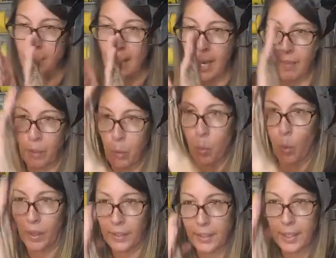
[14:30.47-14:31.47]
I had the
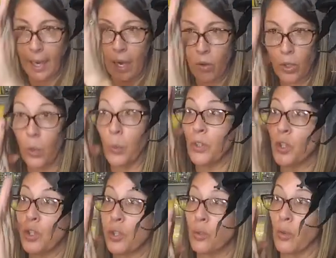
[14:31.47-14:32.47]
one dowel going
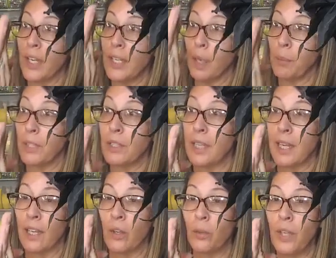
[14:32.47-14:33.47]
straight up and
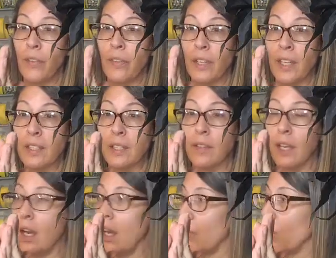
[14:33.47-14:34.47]
down, and then I did the
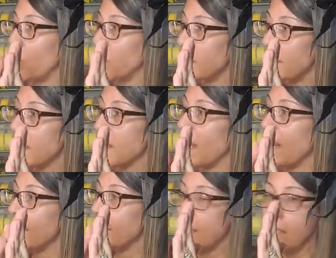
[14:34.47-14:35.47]
other one
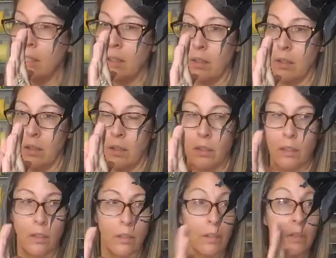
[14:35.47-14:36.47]
slanted
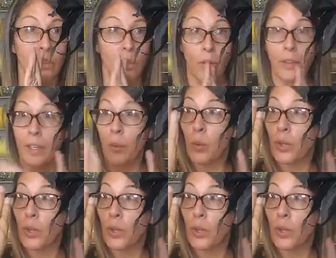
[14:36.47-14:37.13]
so that it would